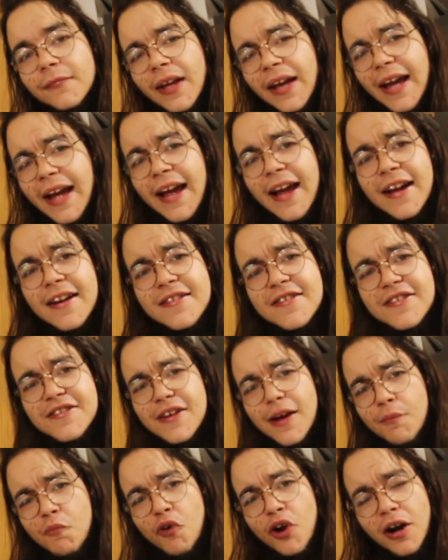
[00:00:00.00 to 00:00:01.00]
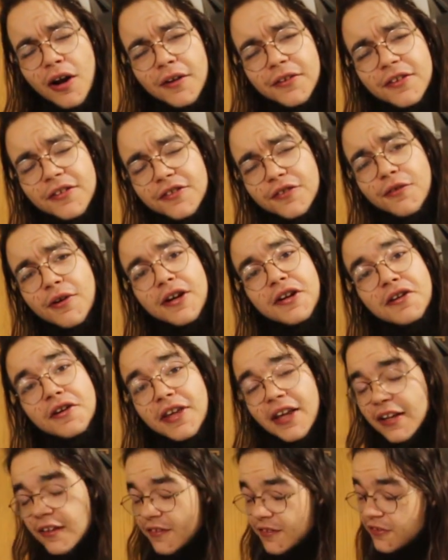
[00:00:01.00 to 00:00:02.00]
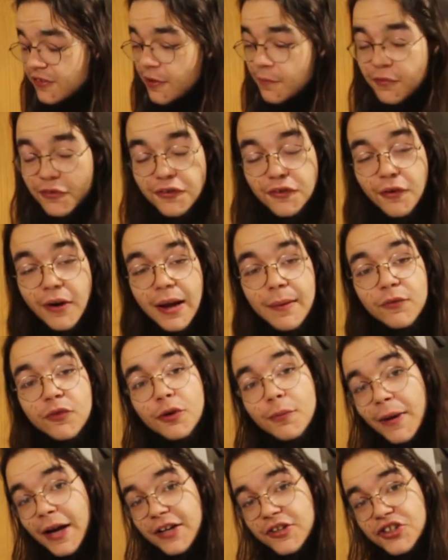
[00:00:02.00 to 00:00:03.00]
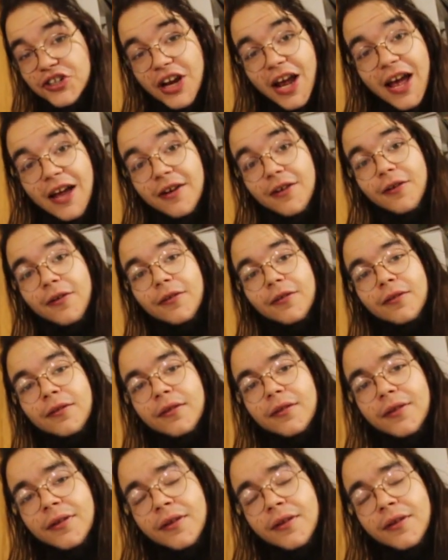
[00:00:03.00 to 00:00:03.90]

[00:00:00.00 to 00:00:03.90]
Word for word: And somewhere on the screen you can subscribe to my channel.